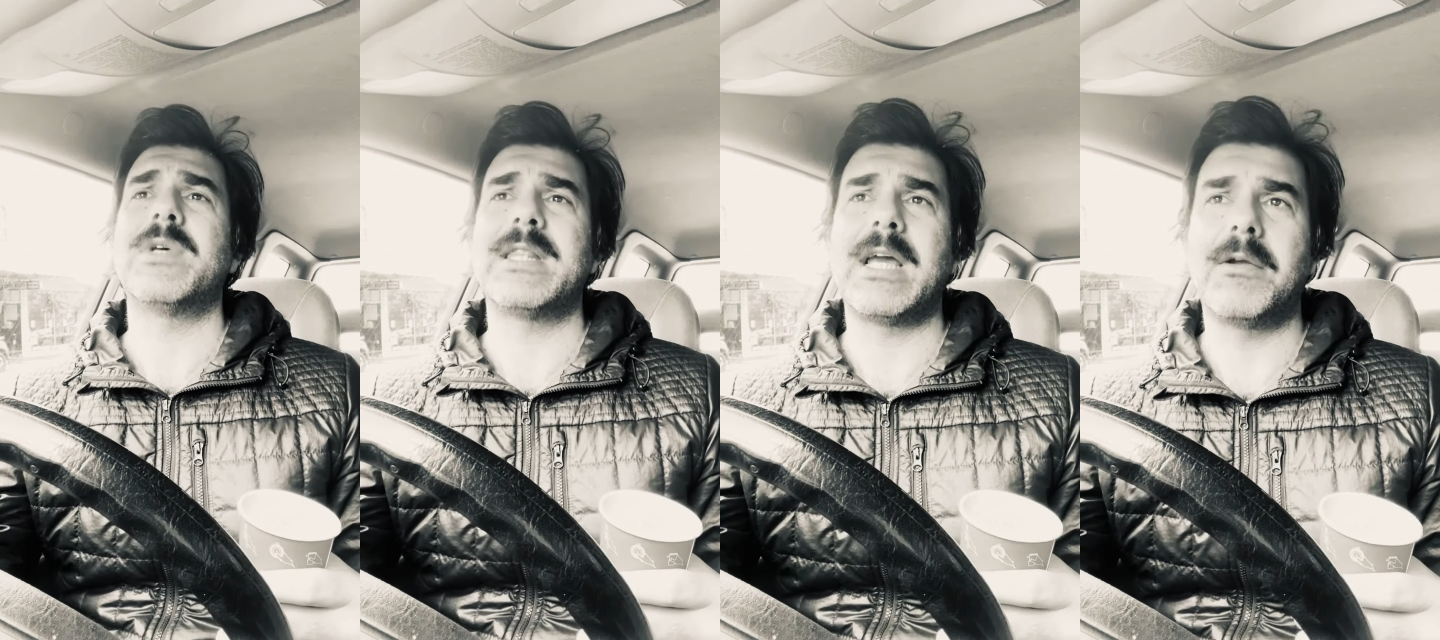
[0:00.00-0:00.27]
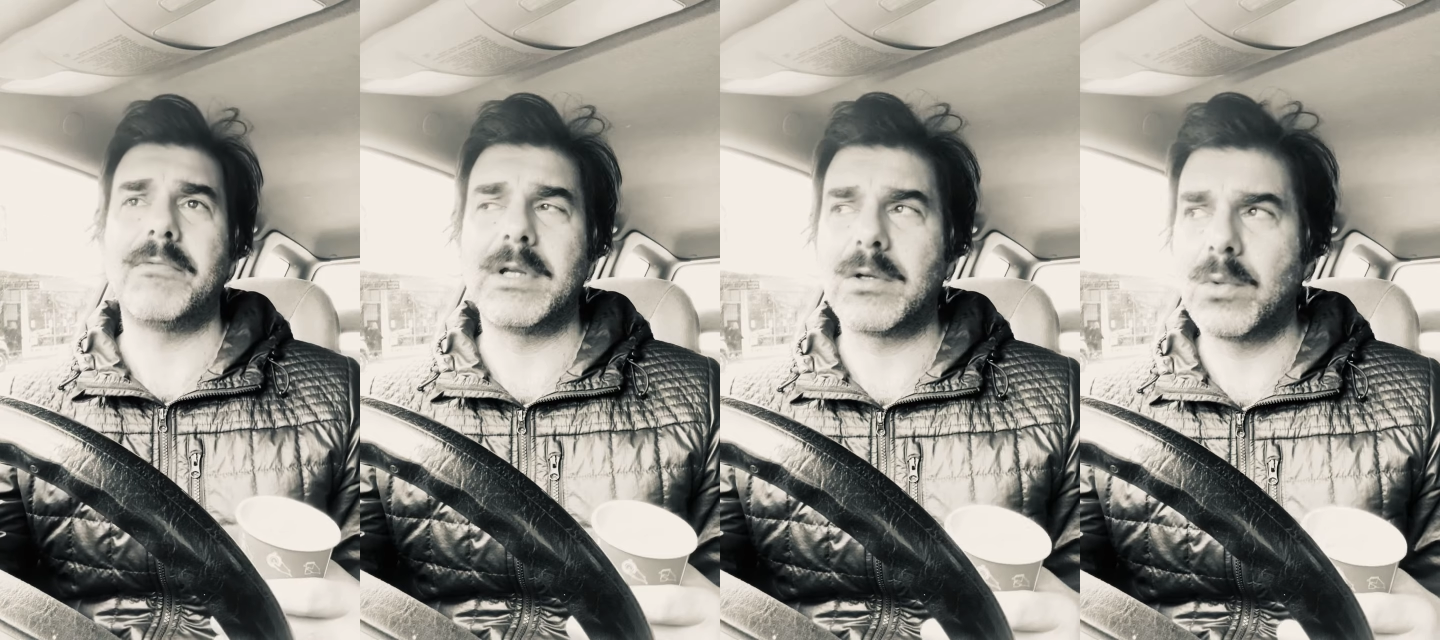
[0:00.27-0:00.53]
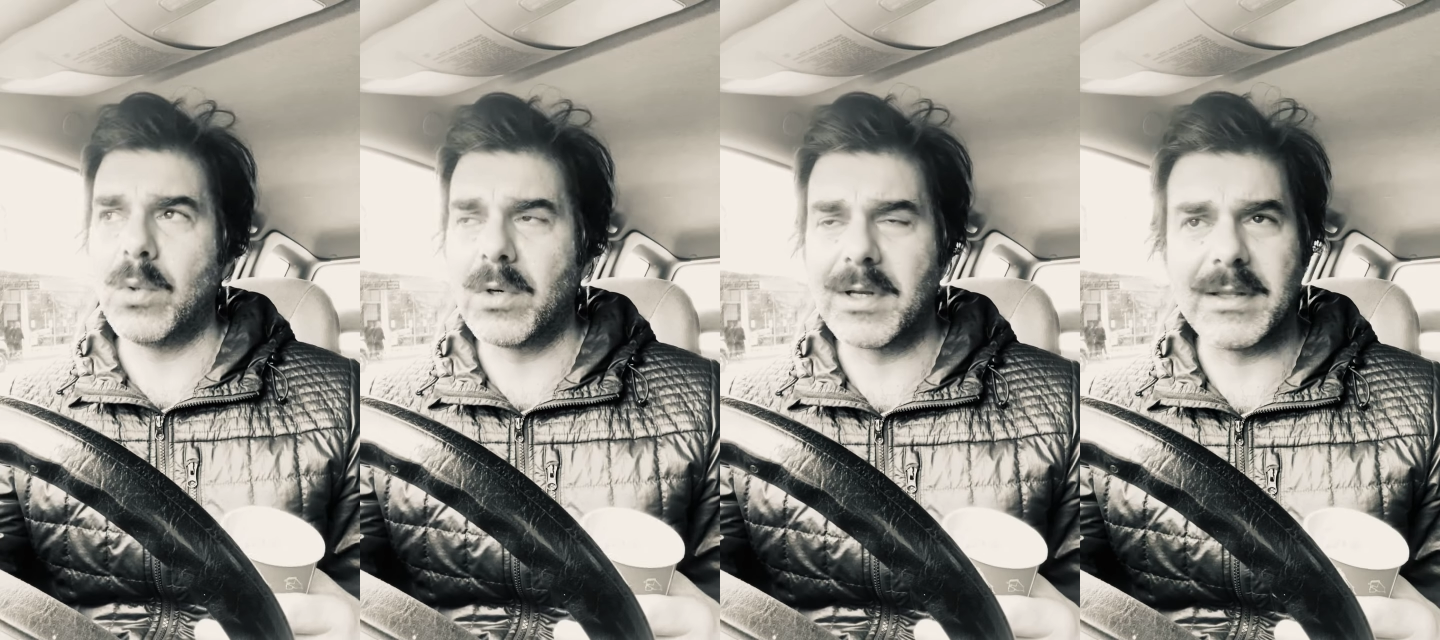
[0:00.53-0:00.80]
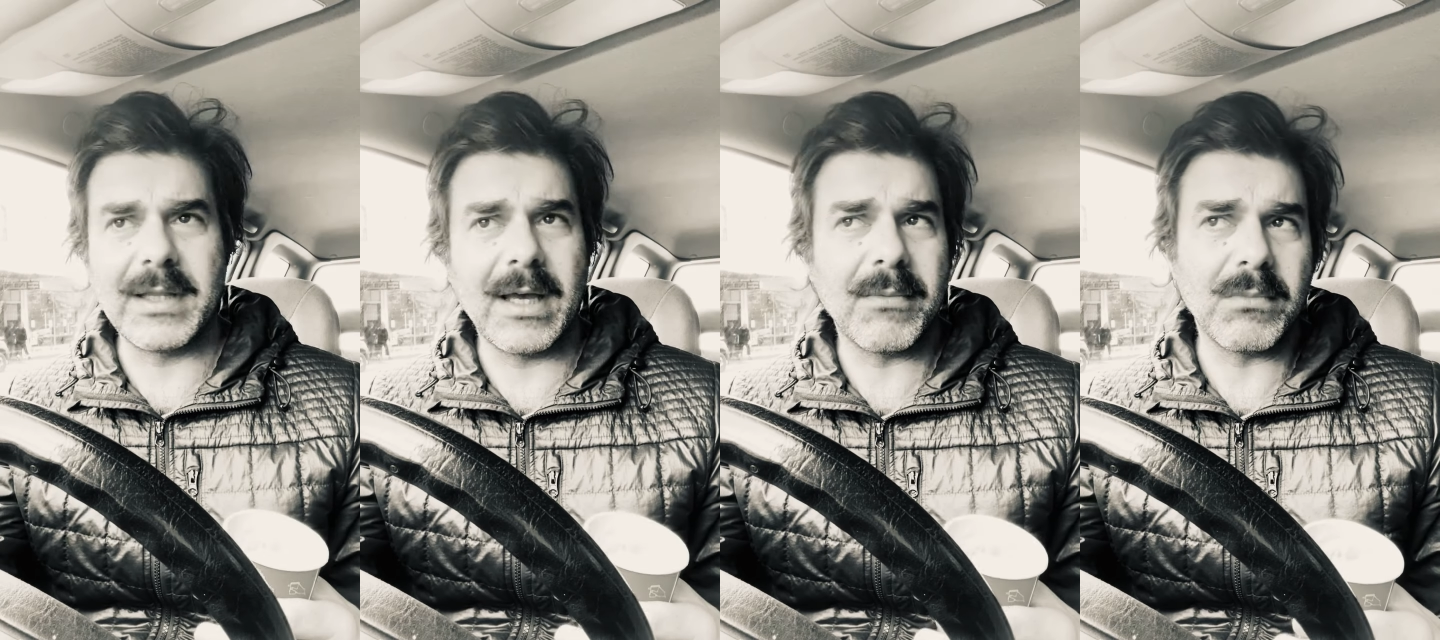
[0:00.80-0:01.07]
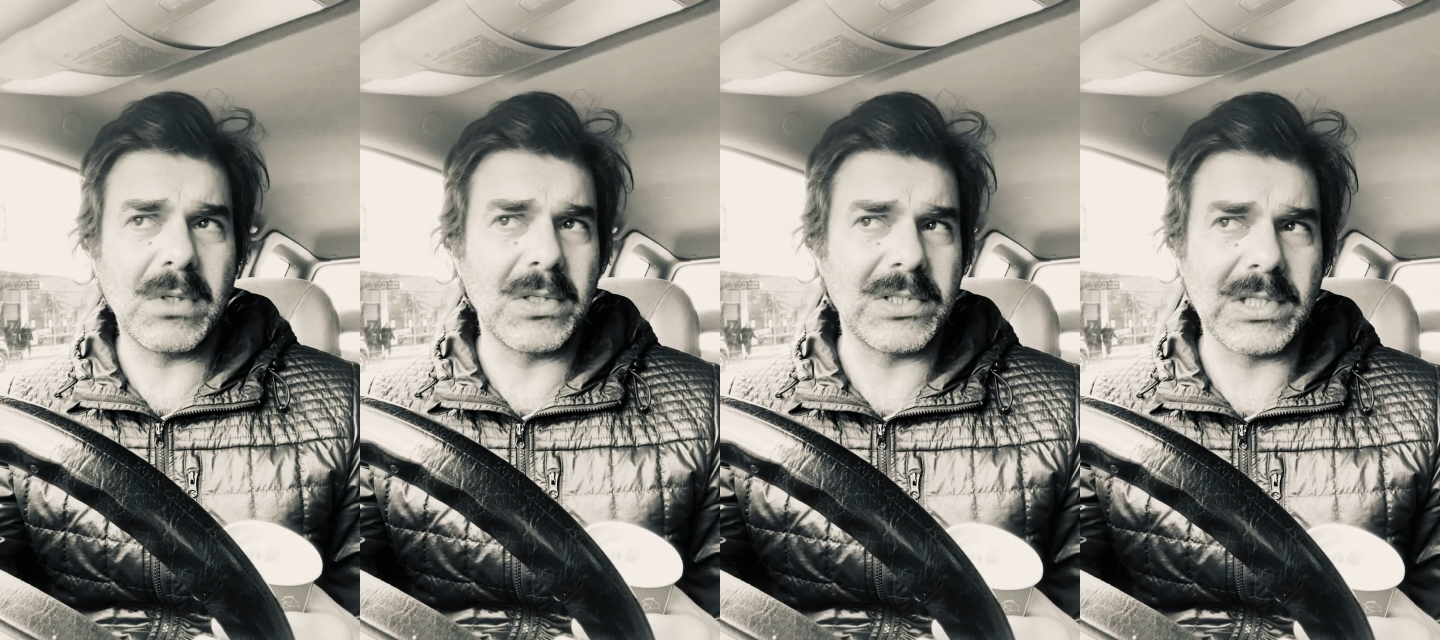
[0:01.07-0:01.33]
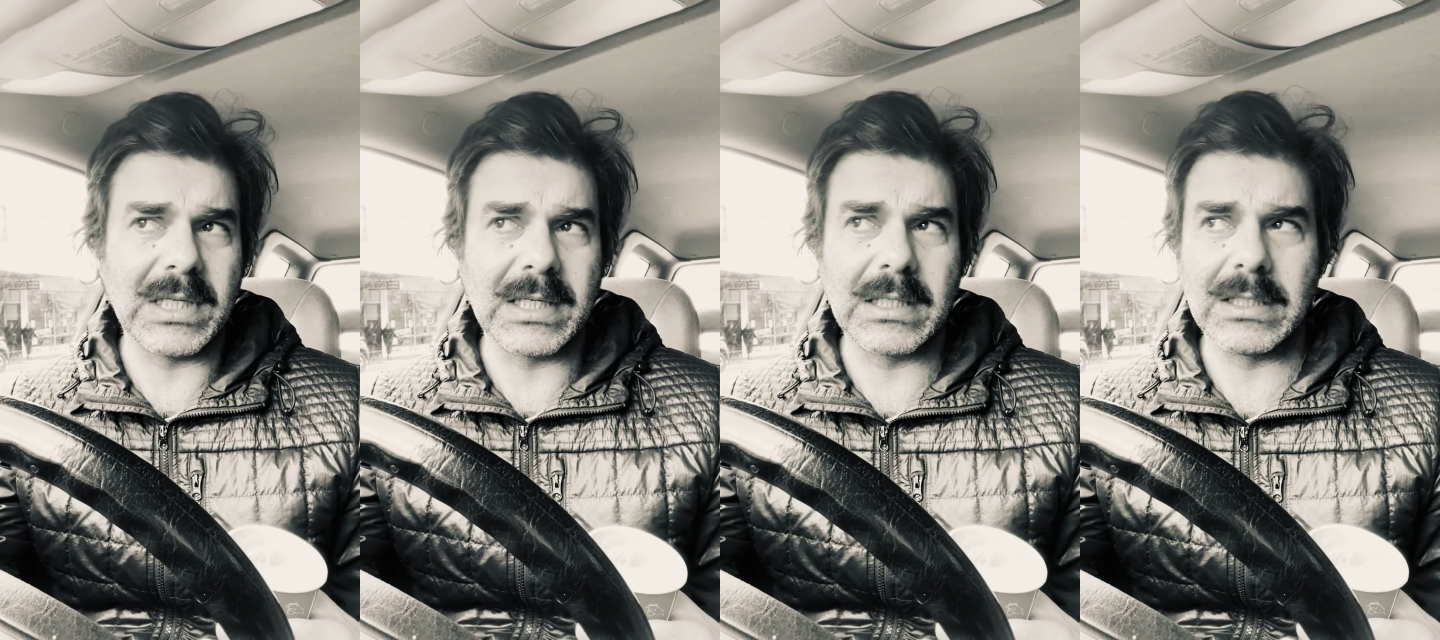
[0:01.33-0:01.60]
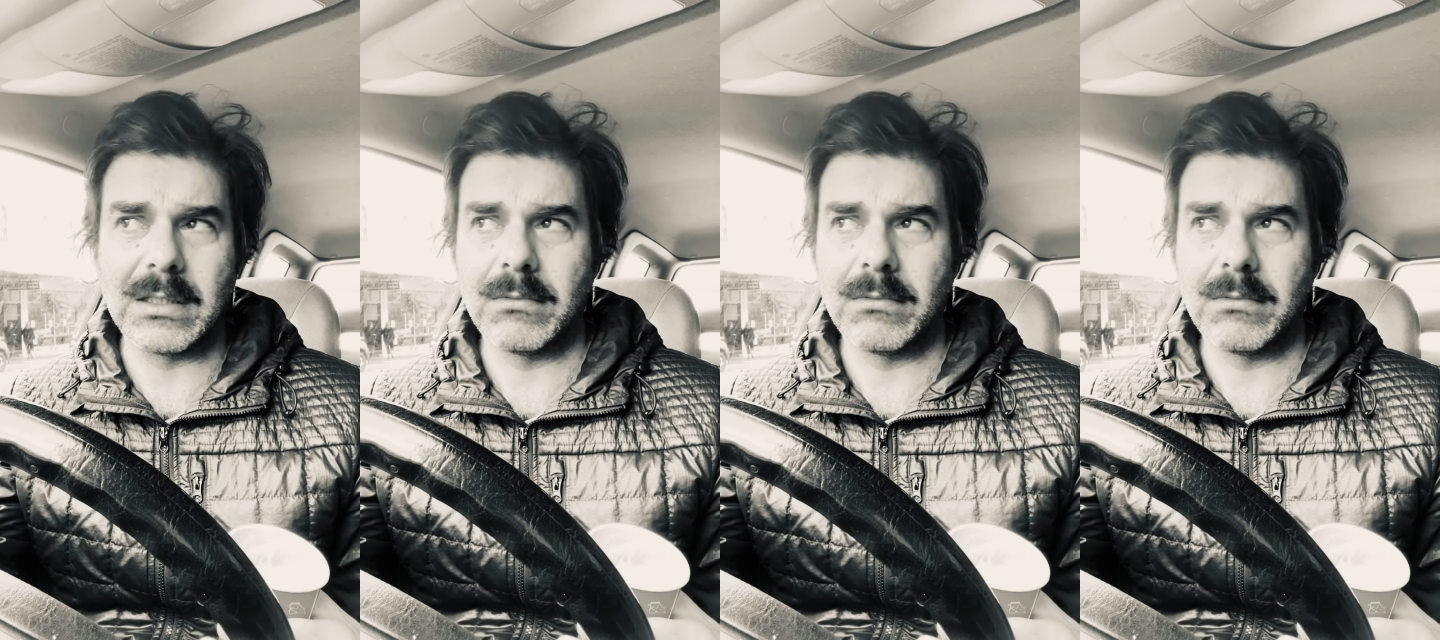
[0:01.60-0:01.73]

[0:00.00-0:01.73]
when they recorded that music,